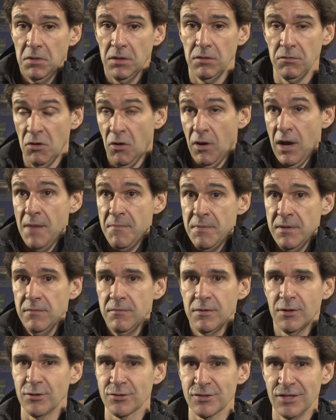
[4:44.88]
not happy
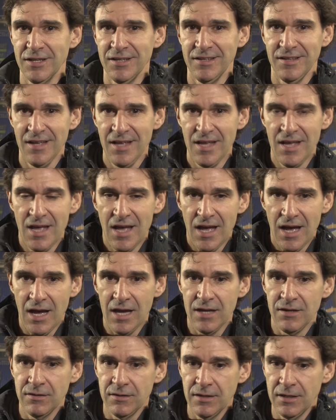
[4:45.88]
because I,
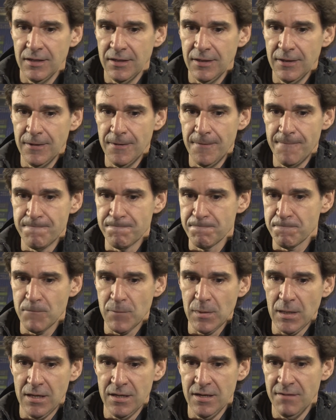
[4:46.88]
I'm, uh,
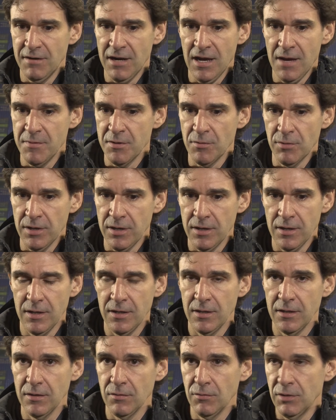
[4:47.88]
I'm never happy when
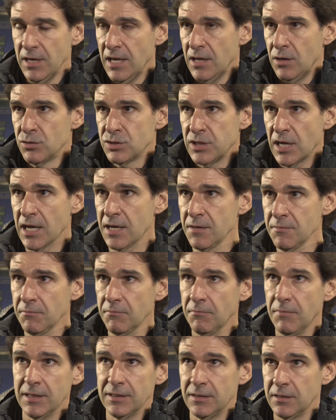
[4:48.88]
uh, when I lose a game.
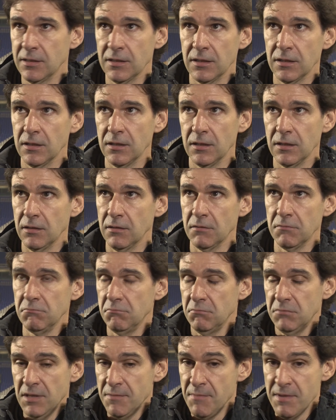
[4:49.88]
But uh,
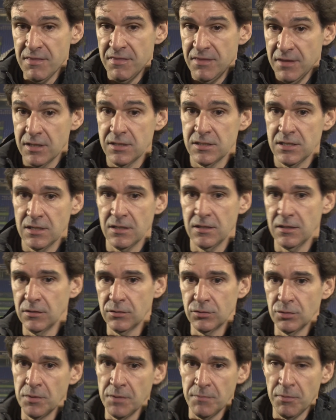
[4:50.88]
the main thing is uh,
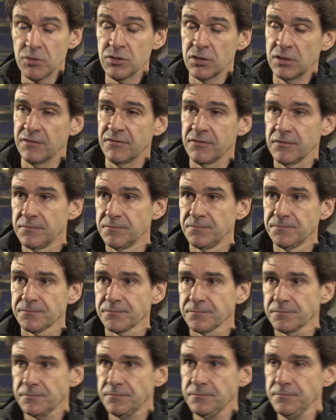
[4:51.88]
to be positive.
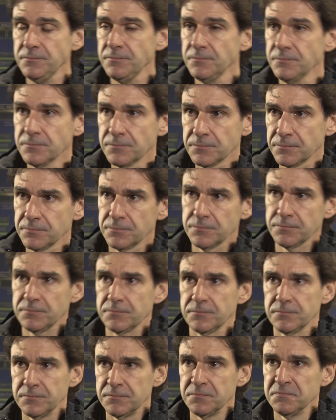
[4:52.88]
Caolan
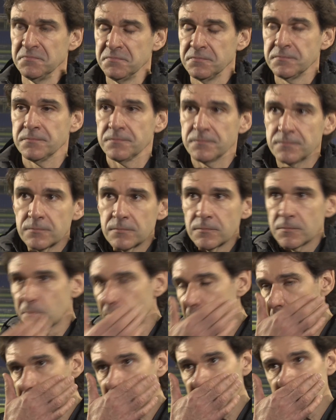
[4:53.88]
Boyd-Munce came in for his
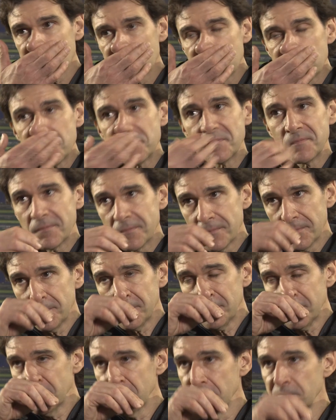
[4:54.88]
first full league
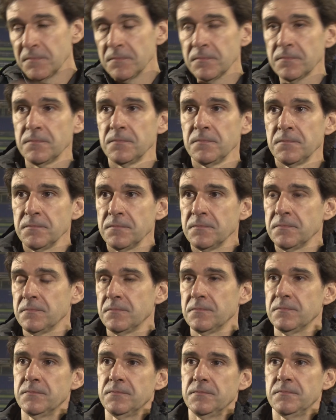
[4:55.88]
debut. No
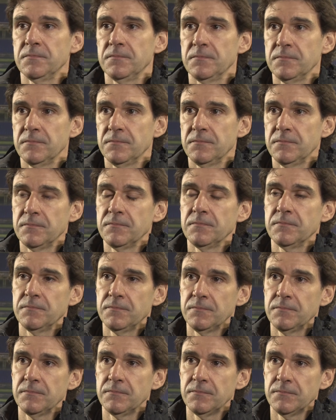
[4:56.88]
Kristian Pedersen in the squad.
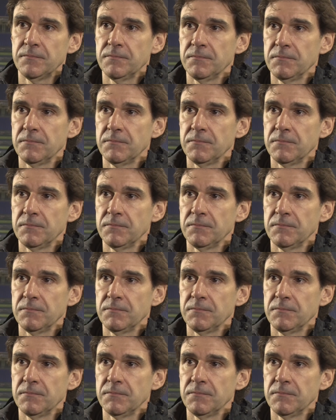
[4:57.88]
How is he?